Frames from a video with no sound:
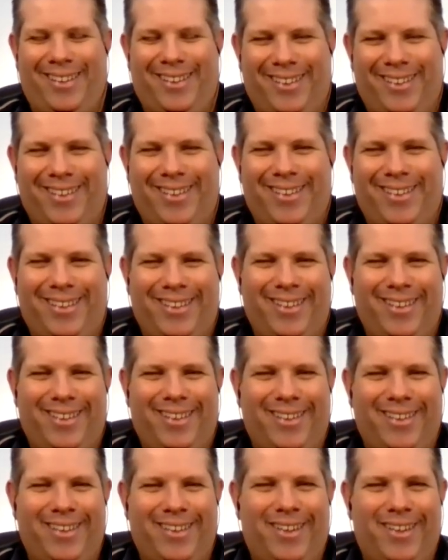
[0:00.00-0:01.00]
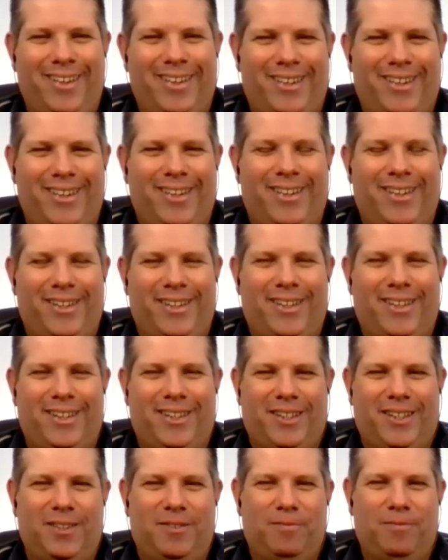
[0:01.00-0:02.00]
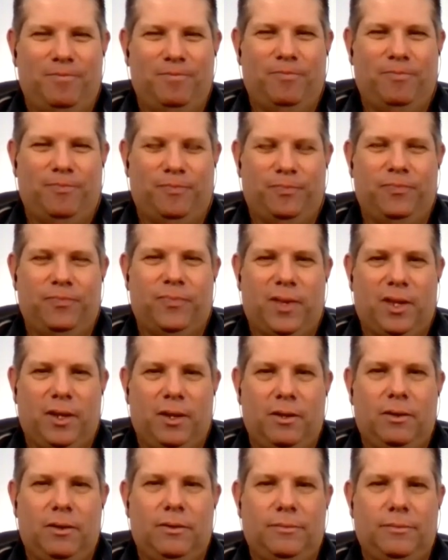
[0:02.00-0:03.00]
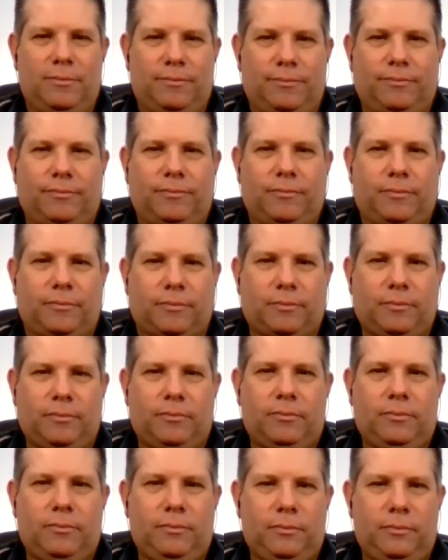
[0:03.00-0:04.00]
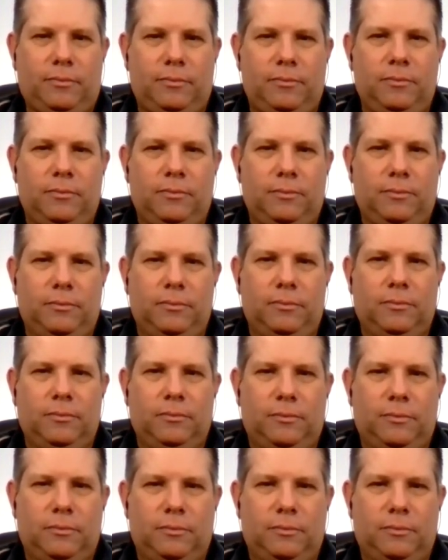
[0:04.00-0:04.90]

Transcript: (not speaking)